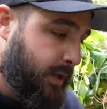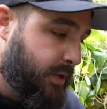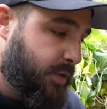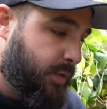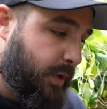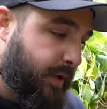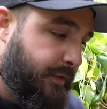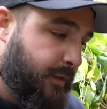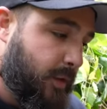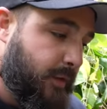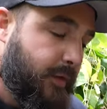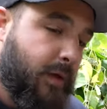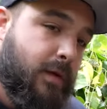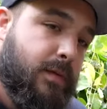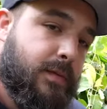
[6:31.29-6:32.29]
24
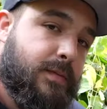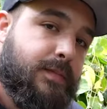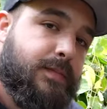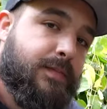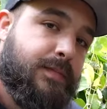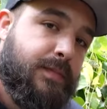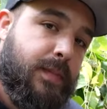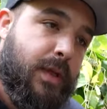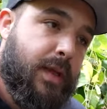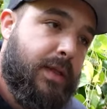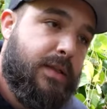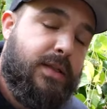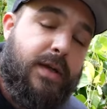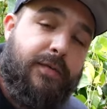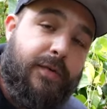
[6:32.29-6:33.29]
volt
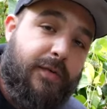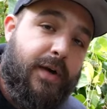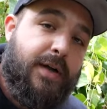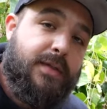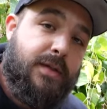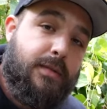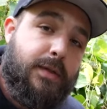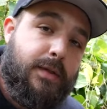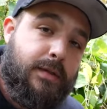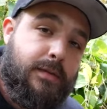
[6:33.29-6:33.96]
and see if we fry something.